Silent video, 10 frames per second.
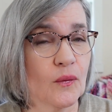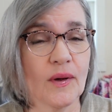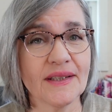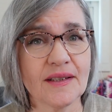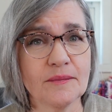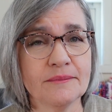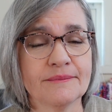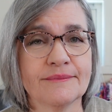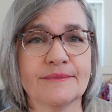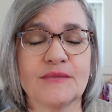Welcome
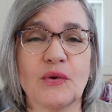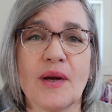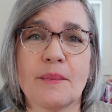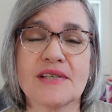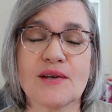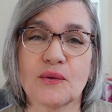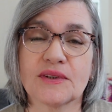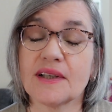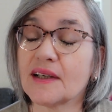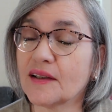to episode
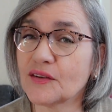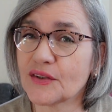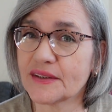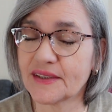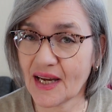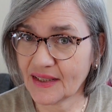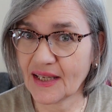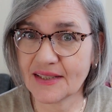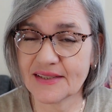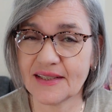
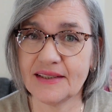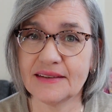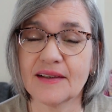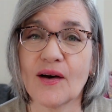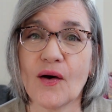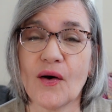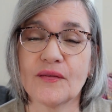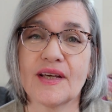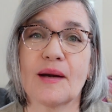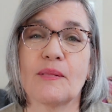118 of
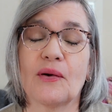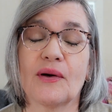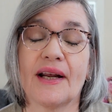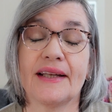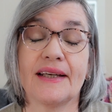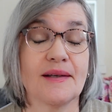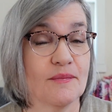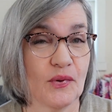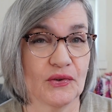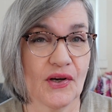the Epilogue Lady
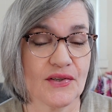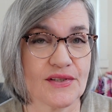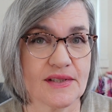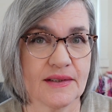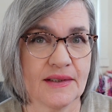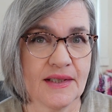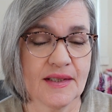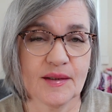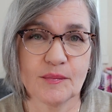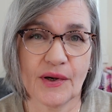podcast.
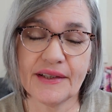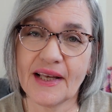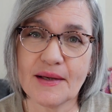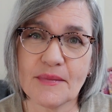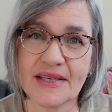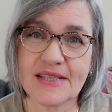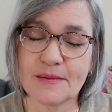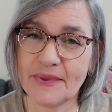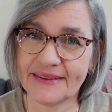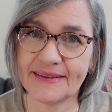My name is
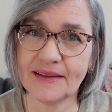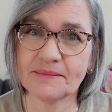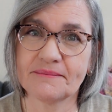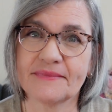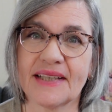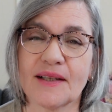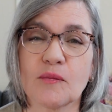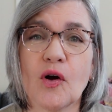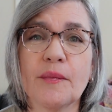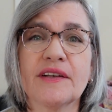Bente and I'm
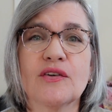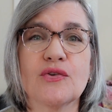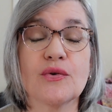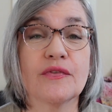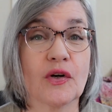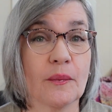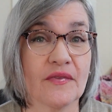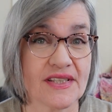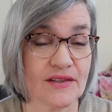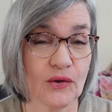coming to you from
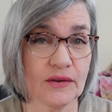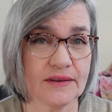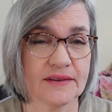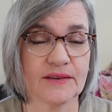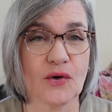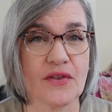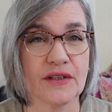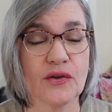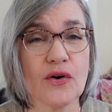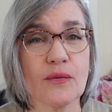Vesterålen,
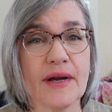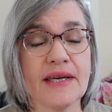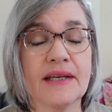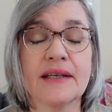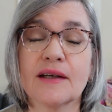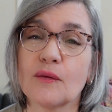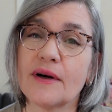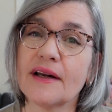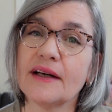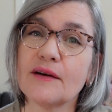northern Norway,
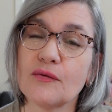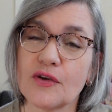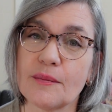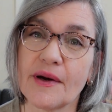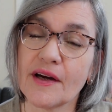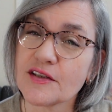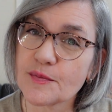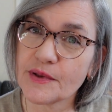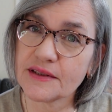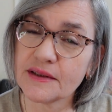where I live with my
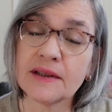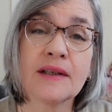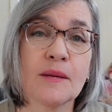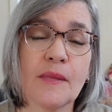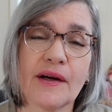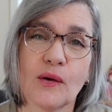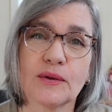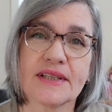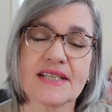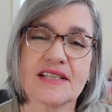husband, my
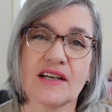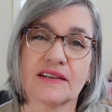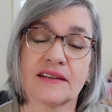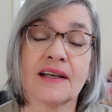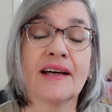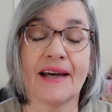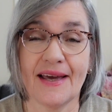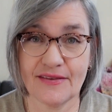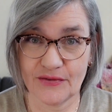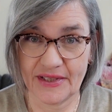oldest son
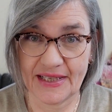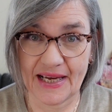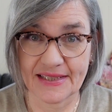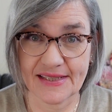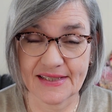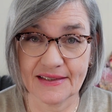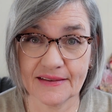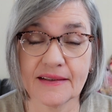and 3 cats.